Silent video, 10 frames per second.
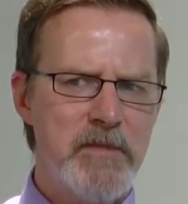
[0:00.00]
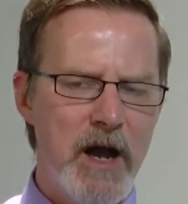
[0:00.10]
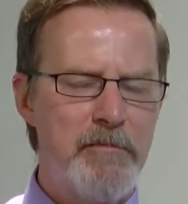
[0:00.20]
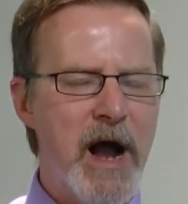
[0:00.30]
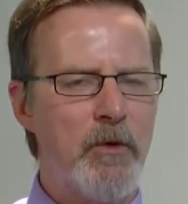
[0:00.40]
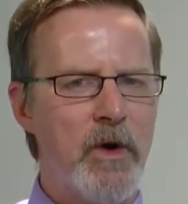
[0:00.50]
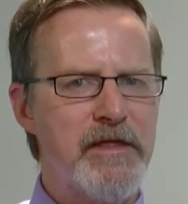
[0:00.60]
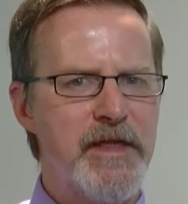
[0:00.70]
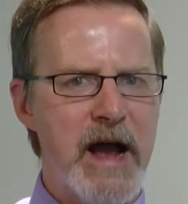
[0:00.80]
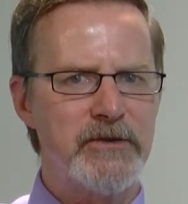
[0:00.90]
about
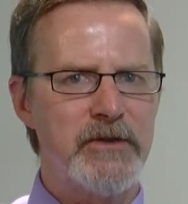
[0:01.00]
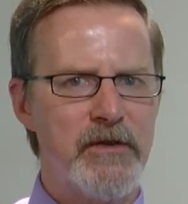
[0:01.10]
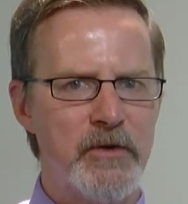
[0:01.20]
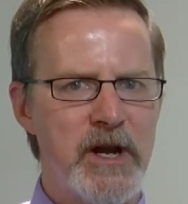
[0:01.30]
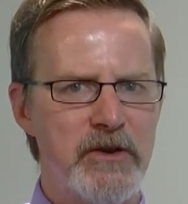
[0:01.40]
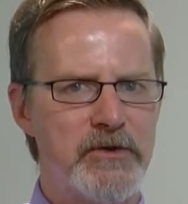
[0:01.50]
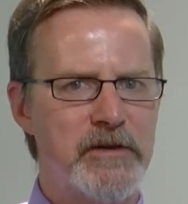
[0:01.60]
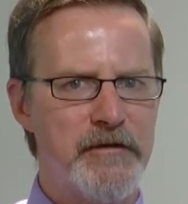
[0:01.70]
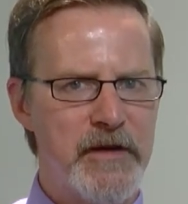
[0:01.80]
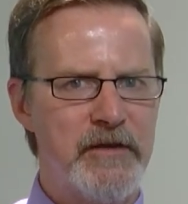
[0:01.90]

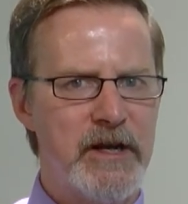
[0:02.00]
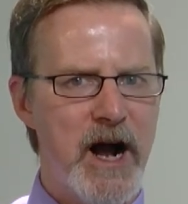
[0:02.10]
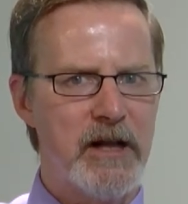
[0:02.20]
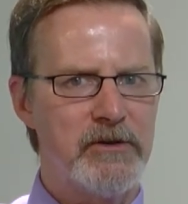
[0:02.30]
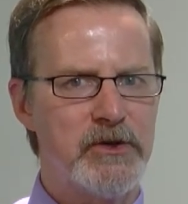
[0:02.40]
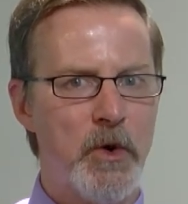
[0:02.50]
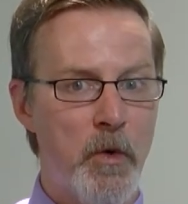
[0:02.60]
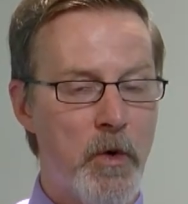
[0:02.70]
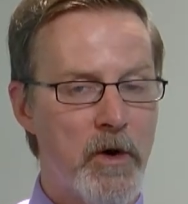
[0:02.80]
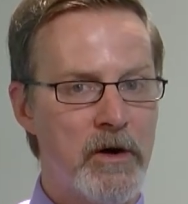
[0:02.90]
$1,350
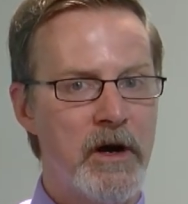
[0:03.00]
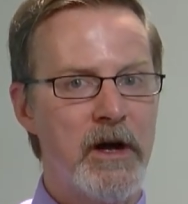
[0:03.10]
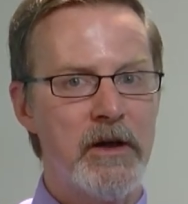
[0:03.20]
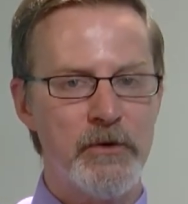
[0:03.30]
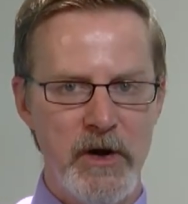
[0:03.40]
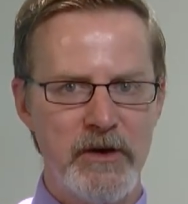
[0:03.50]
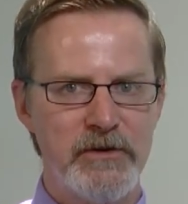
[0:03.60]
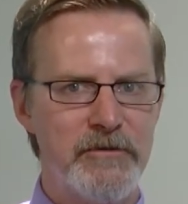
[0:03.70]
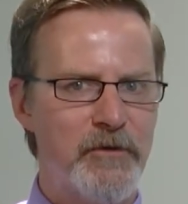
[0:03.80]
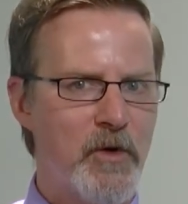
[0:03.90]
or
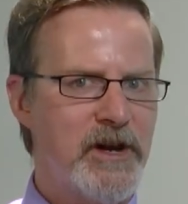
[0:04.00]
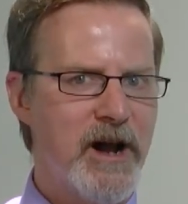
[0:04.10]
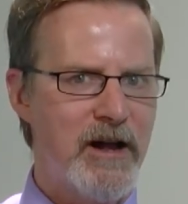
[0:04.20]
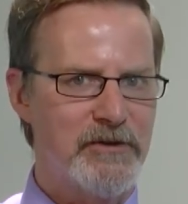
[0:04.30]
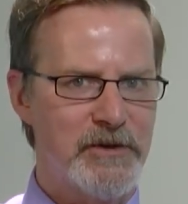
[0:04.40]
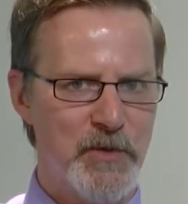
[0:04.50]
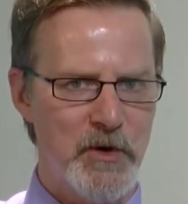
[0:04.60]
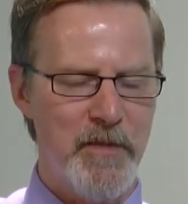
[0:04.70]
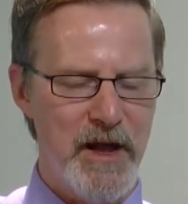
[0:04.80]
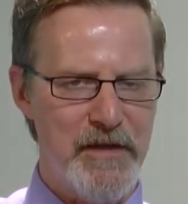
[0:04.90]
$340 per
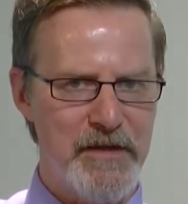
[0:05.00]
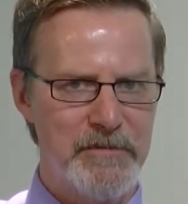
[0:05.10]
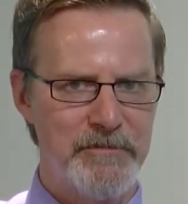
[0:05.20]
month.